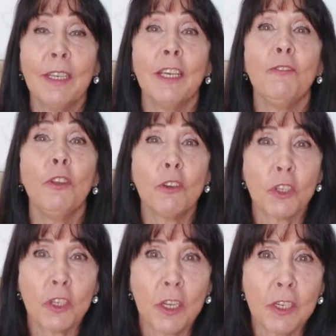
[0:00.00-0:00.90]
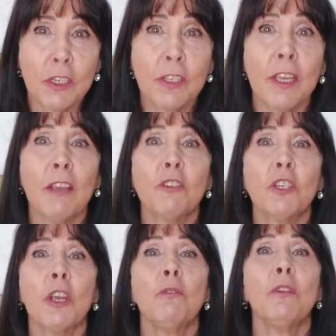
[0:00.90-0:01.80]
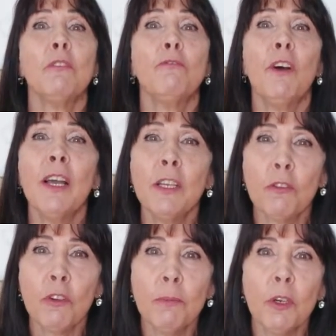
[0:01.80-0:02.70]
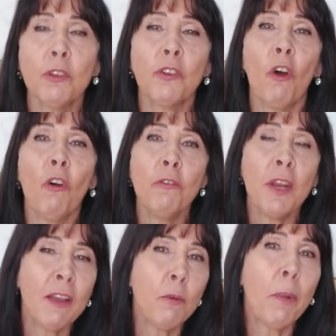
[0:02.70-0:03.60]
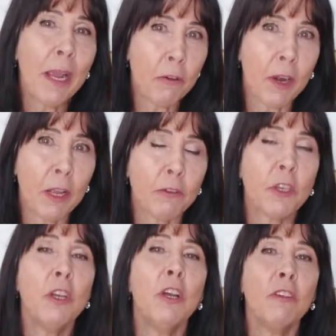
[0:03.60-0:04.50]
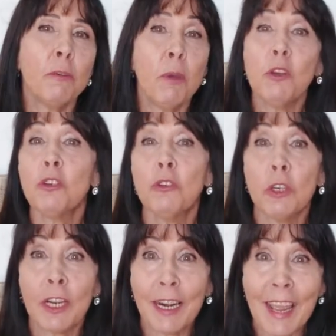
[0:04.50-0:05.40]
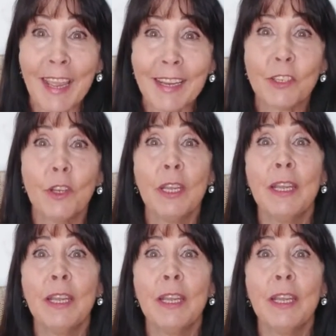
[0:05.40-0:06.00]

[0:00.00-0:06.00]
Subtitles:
And if you look at studies, they have shown that violent criminals often have a background of emotional neglect